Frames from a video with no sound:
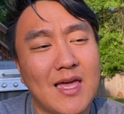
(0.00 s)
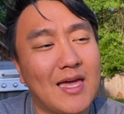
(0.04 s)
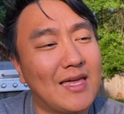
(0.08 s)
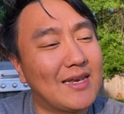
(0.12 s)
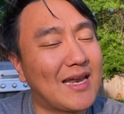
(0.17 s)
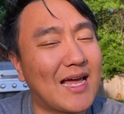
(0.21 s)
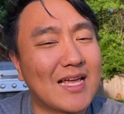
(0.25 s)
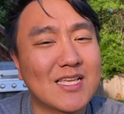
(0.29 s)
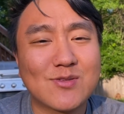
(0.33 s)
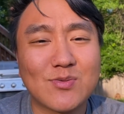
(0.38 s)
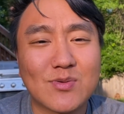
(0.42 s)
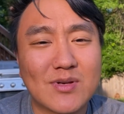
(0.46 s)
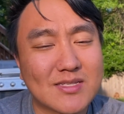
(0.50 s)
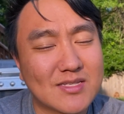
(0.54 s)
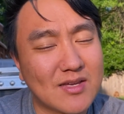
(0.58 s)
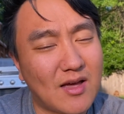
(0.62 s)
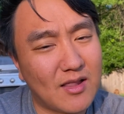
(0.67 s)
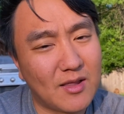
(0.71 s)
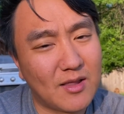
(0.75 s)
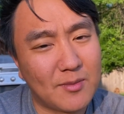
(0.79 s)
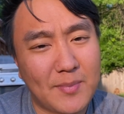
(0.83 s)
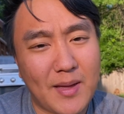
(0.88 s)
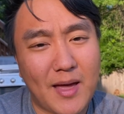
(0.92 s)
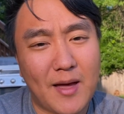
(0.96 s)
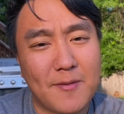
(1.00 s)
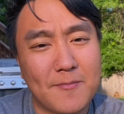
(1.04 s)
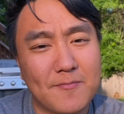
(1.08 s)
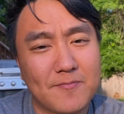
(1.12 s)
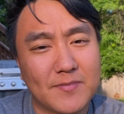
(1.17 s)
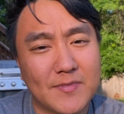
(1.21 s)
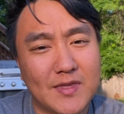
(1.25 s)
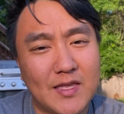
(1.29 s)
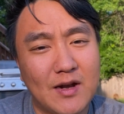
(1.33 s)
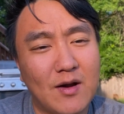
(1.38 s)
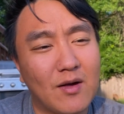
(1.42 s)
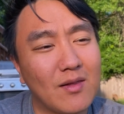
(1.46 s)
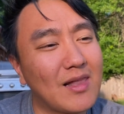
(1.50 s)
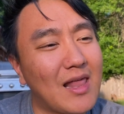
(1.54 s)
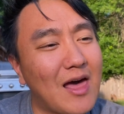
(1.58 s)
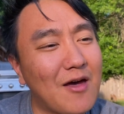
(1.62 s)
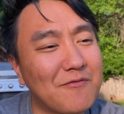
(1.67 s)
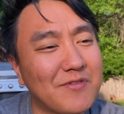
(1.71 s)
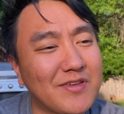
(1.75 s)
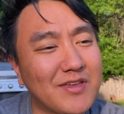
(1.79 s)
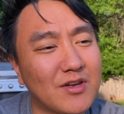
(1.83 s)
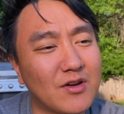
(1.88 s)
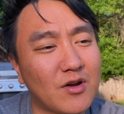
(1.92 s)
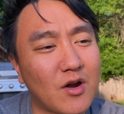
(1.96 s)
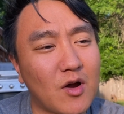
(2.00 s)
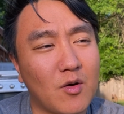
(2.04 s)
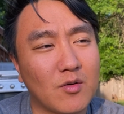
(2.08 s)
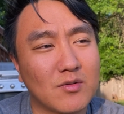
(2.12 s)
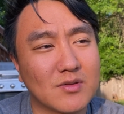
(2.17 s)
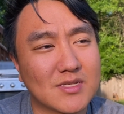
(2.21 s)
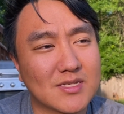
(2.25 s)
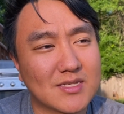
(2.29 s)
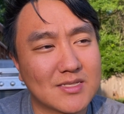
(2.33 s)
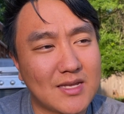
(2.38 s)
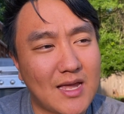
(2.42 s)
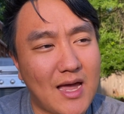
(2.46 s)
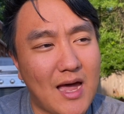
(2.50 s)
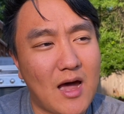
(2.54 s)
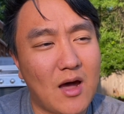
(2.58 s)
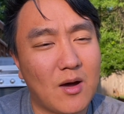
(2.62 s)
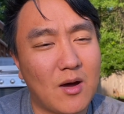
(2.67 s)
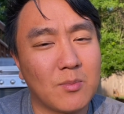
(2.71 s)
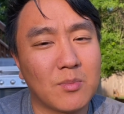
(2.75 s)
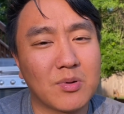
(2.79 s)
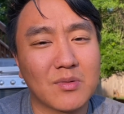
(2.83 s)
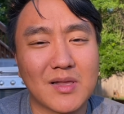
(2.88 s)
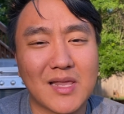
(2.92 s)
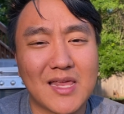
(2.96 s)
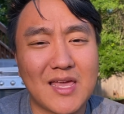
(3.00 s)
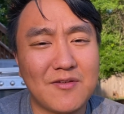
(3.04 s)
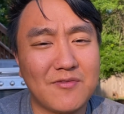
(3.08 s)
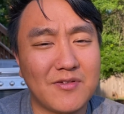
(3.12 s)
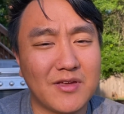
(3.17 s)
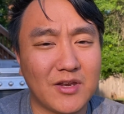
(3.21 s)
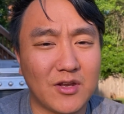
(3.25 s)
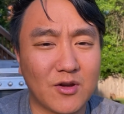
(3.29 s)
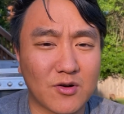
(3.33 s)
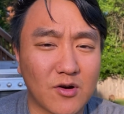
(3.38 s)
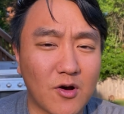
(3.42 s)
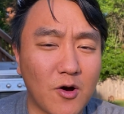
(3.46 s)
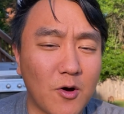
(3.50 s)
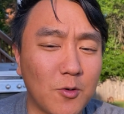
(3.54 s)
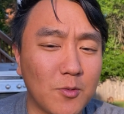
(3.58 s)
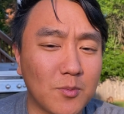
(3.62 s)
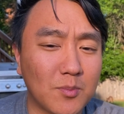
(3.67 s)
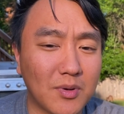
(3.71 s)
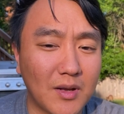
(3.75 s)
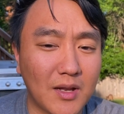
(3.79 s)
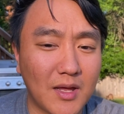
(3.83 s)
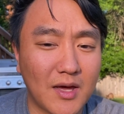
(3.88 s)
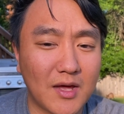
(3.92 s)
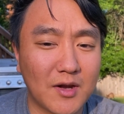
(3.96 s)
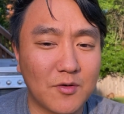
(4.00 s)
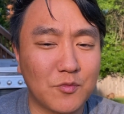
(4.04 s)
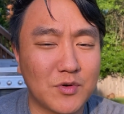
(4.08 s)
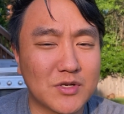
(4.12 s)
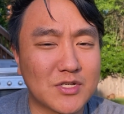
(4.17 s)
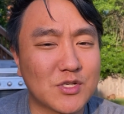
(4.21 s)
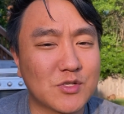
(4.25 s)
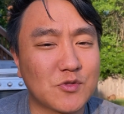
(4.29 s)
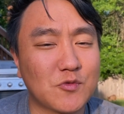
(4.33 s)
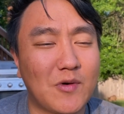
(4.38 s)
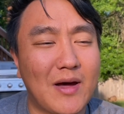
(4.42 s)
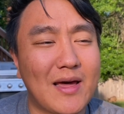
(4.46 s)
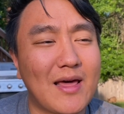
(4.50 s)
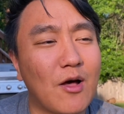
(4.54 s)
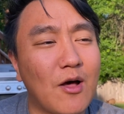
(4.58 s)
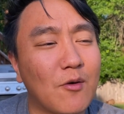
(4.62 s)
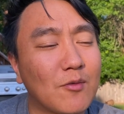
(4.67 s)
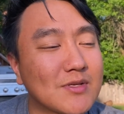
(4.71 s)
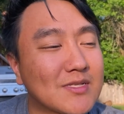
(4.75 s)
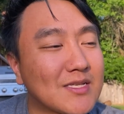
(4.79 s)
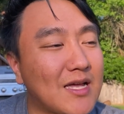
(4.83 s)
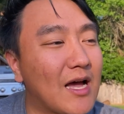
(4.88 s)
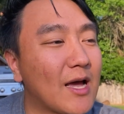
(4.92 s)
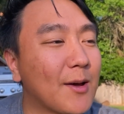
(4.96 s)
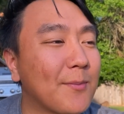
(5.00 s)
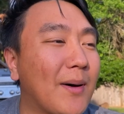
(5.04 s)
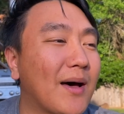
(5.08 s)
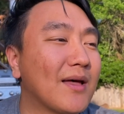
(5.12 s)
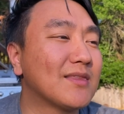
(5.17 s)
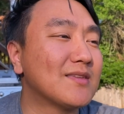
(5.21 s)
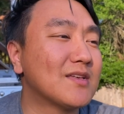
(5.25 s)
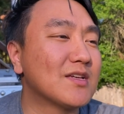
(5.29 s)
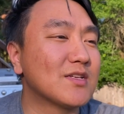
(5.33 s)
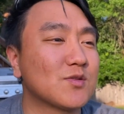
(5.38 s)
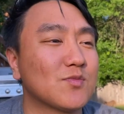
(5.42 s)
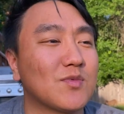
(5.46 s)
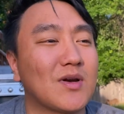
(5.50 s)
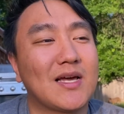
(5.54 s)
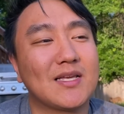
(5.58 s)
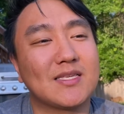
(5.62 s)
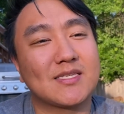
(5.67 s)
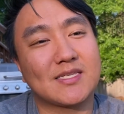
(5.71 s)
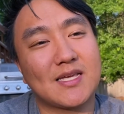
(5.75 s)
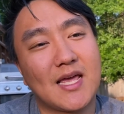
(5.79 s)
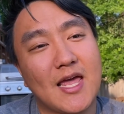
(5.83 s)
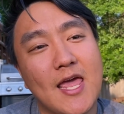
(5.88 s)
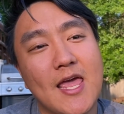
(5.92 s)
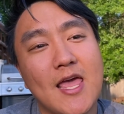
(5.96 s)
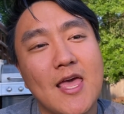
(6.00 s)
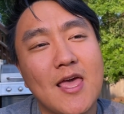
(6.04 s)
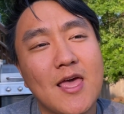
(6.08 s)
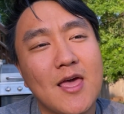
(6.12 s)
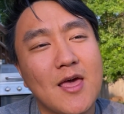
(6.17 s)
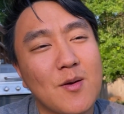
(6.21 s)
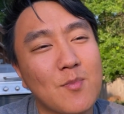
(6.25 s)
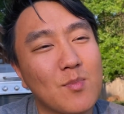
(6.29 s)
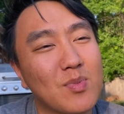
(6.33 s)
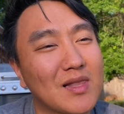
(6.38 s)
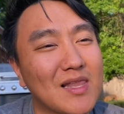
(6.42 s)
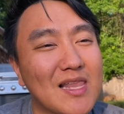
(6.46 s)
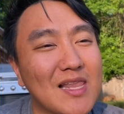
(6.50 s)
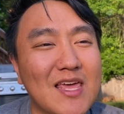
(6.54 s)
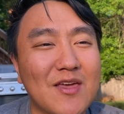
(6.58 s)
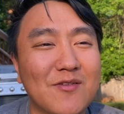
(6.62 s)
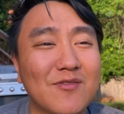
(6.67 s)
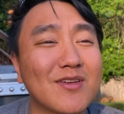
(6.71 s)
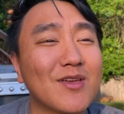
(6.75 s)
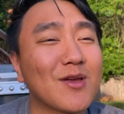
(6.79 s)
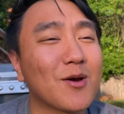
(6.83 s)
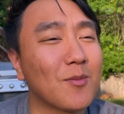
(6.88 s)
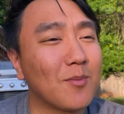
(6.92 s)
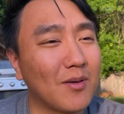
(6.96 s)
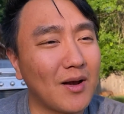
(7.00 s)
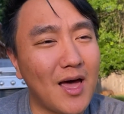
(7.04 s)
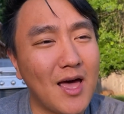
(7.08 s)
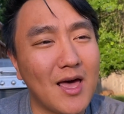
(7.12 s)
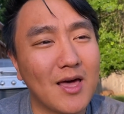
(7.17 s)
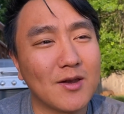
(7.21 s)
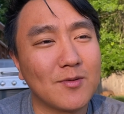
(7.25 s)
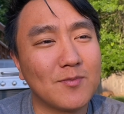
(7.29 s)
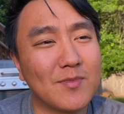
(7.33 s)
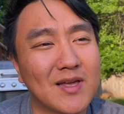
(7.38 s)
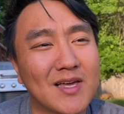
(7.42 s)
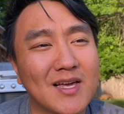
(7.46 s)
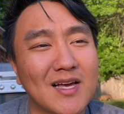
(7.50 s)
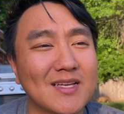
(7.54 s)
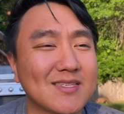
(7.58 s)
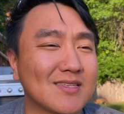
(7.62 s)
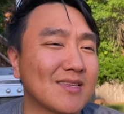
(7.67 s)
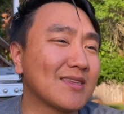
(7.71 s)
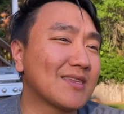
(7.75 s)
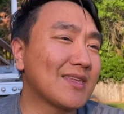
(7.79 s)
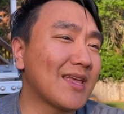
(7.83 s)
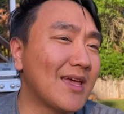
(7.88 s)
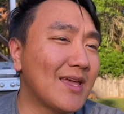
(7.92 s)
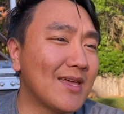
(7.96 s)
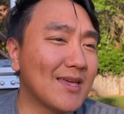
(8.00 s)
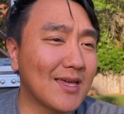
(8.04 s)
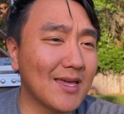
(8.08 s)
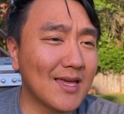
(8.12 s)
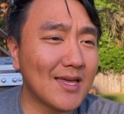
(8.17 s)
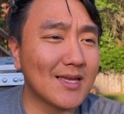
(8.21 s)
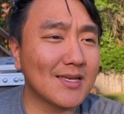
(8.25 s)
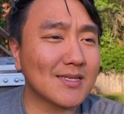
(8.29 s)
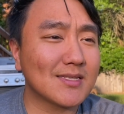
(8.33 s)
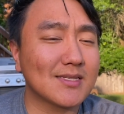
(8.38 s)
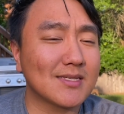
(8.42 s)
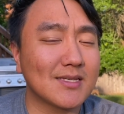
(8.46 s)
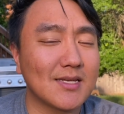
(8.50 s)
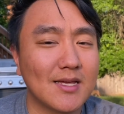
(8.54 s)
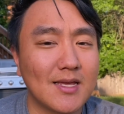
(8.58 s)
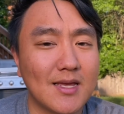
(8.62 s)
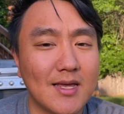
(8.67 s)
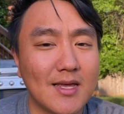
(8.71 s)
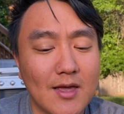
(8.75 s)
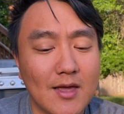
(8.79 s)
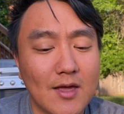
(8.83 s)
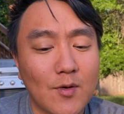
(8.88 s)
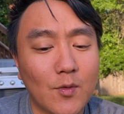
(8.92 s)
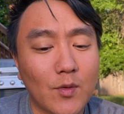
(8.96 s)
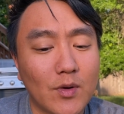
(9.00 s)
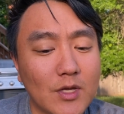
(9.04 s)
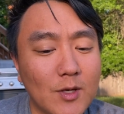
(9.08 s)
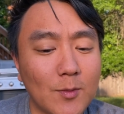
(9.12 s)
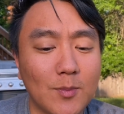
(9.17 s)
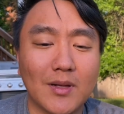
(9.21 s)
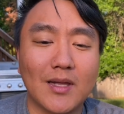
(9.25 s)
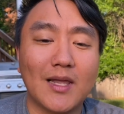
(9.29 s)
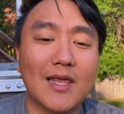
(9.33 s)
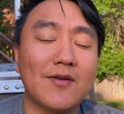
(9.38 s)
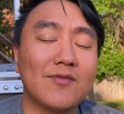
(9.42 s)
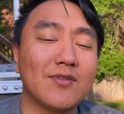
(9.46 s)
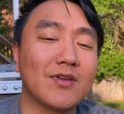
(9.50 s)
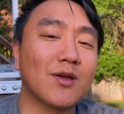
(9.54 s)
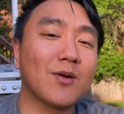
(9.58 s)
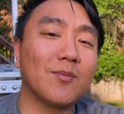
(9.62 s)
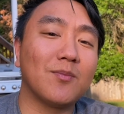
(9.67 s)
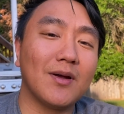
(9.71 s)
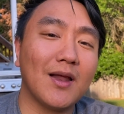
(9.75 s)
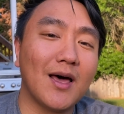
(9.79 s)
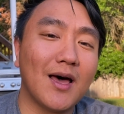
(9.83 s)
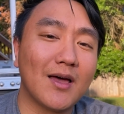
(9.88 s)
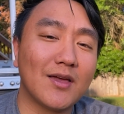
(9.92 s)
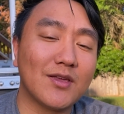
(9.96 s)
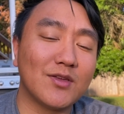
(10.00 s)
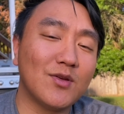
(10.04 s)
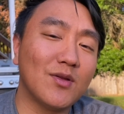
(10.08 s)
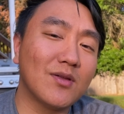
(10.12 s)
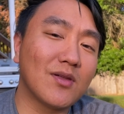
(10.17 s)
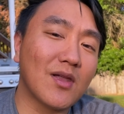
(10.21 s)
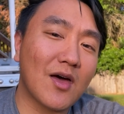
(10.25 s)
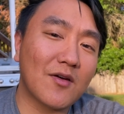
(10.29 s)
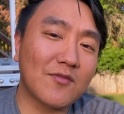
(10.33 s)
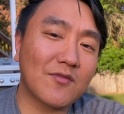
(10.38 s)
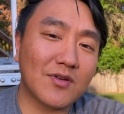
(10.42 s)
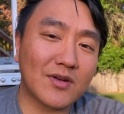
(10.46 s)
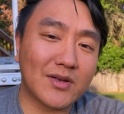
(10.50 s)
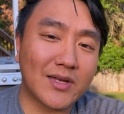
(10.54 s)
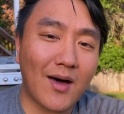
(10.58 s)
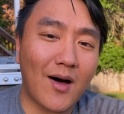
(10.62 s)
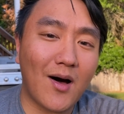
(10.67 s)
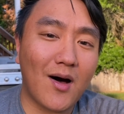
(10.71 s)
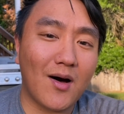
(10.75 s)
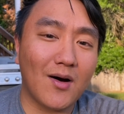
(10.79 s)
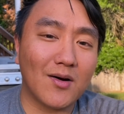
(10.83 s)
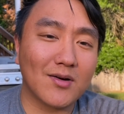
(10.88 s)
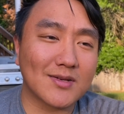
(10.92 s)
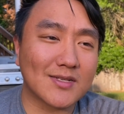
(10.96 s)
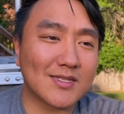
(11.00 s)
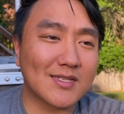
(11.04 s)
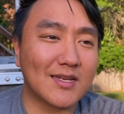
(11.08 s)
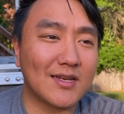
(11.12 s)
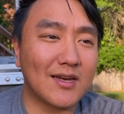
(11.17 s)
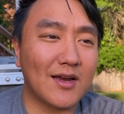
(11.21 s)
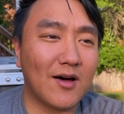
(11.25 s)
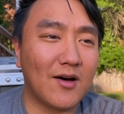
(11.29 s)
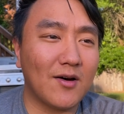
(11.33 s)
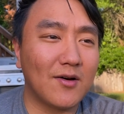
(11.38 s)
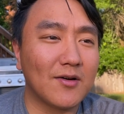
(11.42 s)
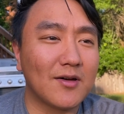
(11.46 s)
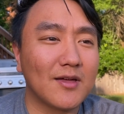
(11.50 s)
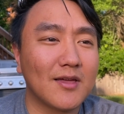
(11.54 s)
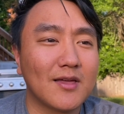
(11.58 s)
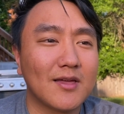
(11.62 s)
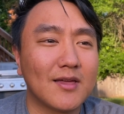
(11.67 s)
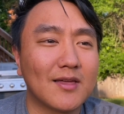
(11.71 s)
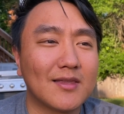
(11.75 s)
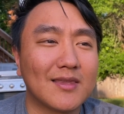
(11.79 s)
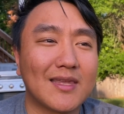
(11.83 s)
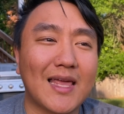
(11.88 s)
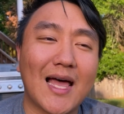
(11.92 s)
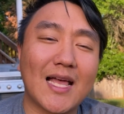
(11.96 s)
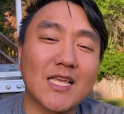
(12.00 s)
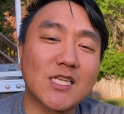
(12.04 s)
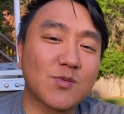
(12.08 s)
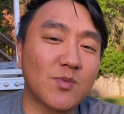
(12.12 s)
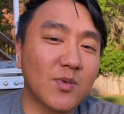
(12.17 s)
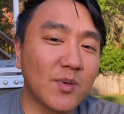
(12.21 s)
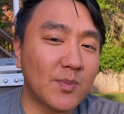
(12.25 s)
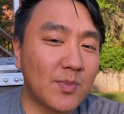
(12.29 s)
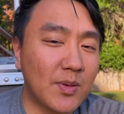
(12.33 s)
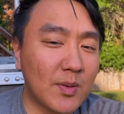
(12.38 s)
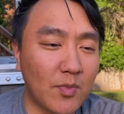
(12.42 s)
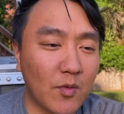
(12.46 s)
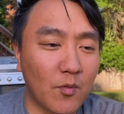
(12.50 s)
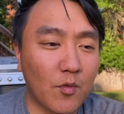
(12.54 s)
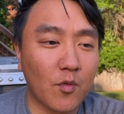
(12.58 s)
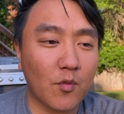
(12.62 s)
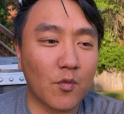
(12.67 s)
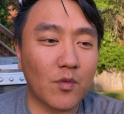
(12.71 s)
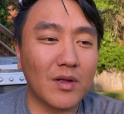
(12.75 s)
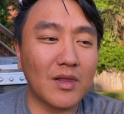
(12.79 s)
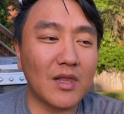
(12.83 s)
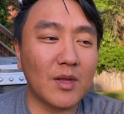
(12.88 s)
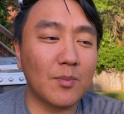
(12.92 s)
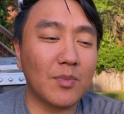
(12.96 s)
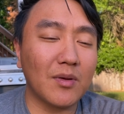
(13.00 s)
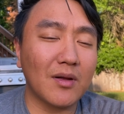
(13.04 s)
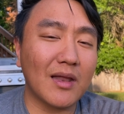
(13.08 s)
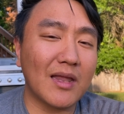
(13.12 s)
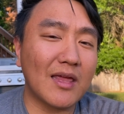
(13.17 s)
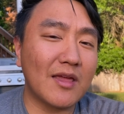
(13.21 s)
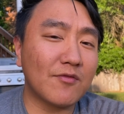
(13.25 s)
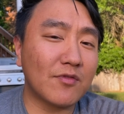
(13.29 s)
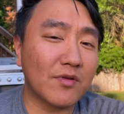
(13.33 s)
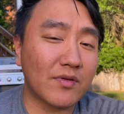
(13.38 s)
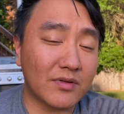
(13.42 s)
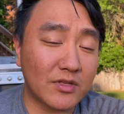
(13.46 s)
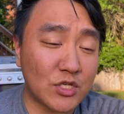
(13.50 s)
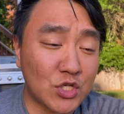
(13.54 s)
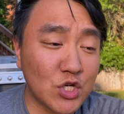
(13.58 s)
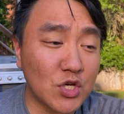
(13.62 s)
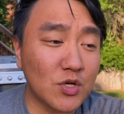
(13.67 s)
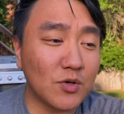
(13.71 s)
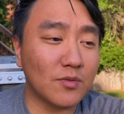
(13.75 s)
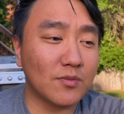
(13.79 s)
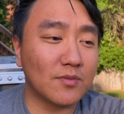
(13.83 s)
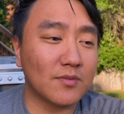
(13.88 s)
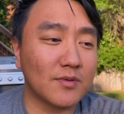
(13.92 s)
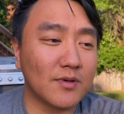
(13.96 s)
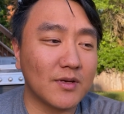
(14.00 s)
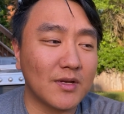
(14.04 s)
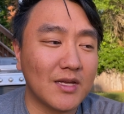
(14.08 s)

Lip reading: And that's what it's all about, you know, loving your own style, believing in your own blood, which is why I always talk about this when I say believe in your blood. Because the thing is, when you believe in your blood and you love your dogs, you know, that's when people will really believe with you.